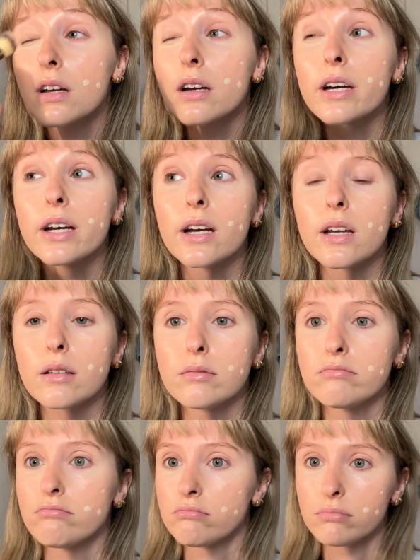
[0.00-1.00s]
it
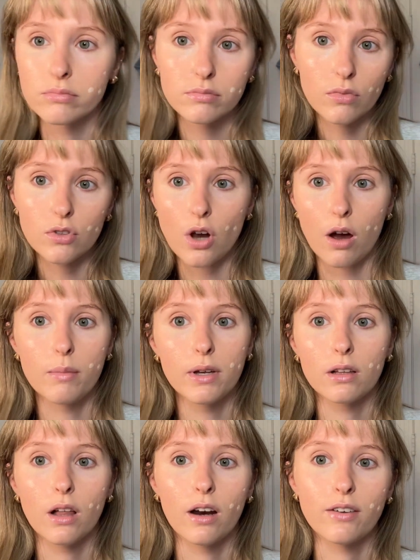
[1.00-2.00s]
taught me a
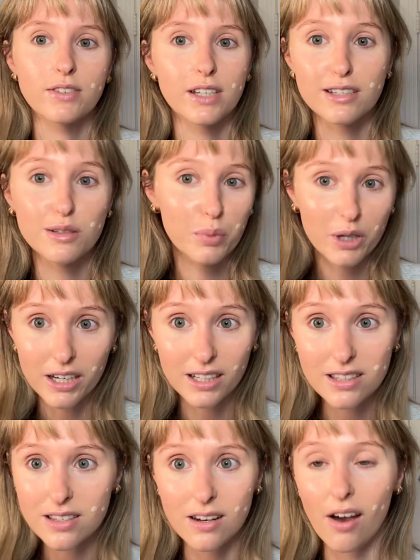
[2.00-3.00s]
lot of discipline
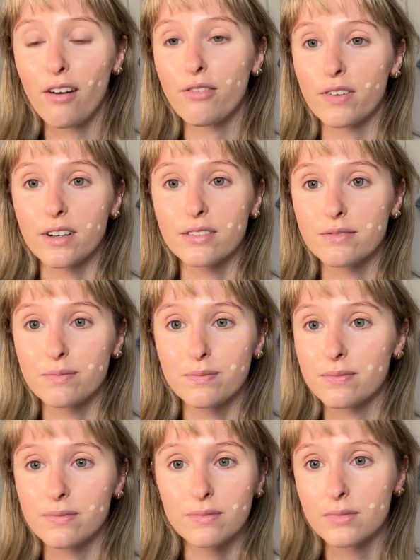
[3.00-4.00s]
and stuff, and
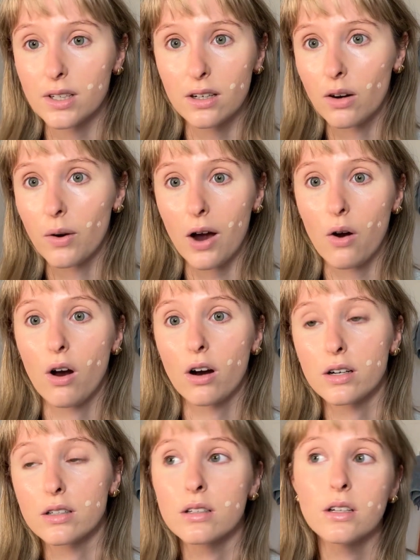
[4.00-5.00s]
you know how
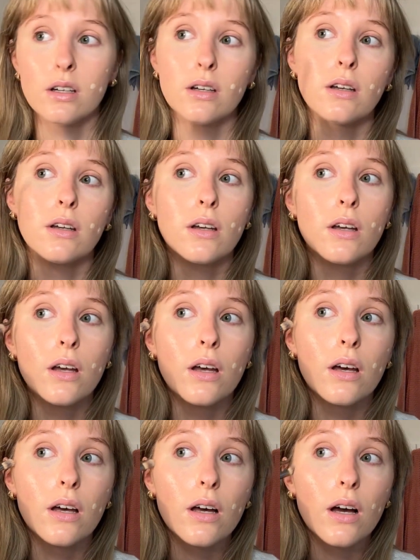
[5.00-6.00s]
hard
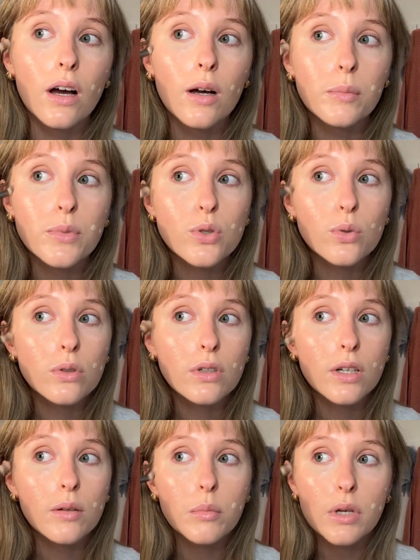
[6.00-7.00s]
school
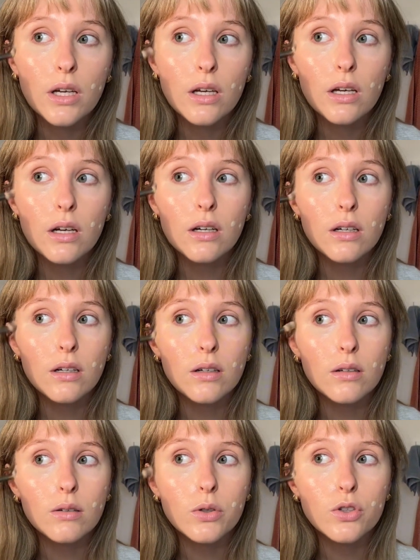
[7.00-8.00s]
can be,
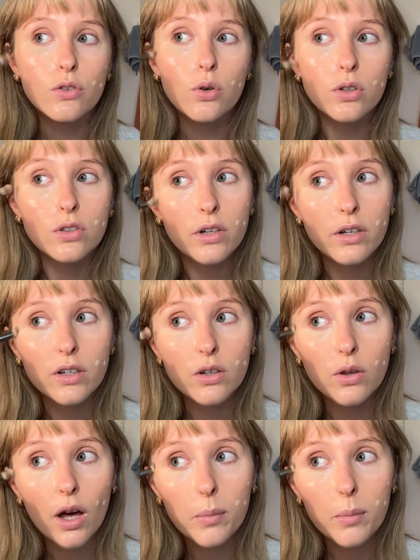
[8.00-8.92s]
which of course I already knew that,